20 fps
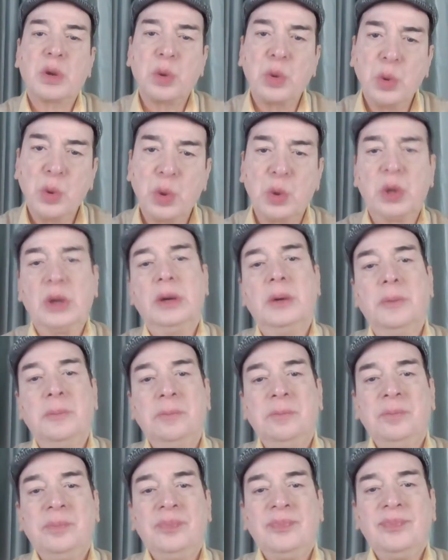rude,
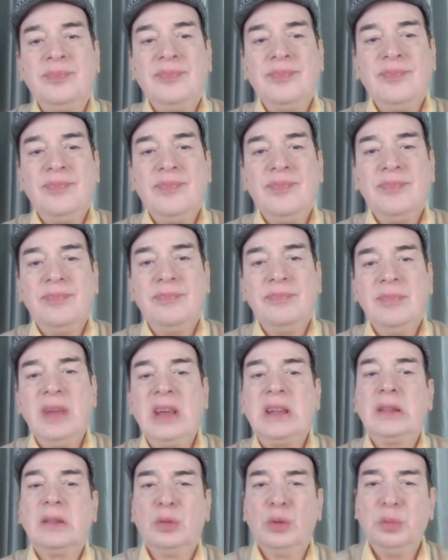
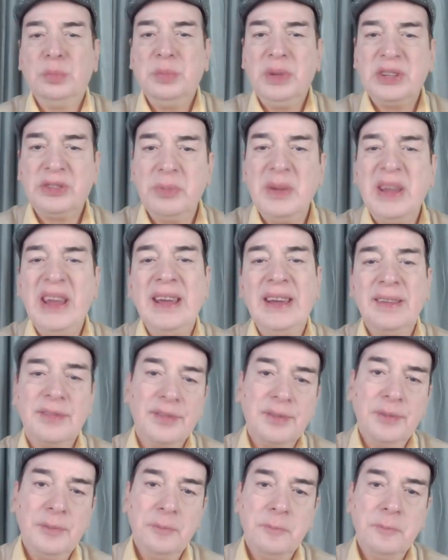men who misbehave,